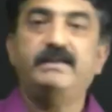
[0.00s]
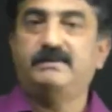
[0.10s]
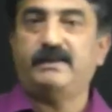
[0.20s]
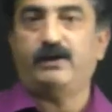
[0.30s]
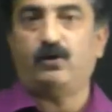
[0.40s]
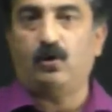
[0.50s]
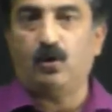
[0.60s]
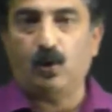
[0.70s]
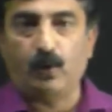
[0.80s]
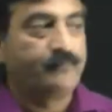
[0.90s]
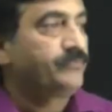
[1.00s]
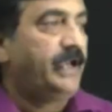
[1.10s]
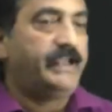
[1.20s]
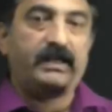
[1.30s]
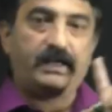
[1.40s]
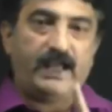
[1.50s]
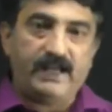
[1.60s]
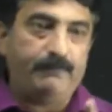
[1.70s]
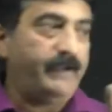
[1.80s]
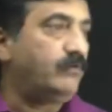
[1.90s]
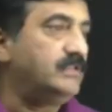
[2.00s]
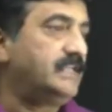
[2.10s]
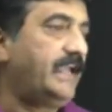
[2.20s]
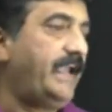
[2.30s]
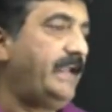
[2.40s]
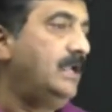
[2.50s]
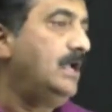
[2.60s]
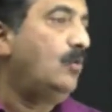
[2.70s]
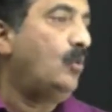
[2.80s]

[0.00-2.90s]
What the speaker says: is 0. I repeat once again.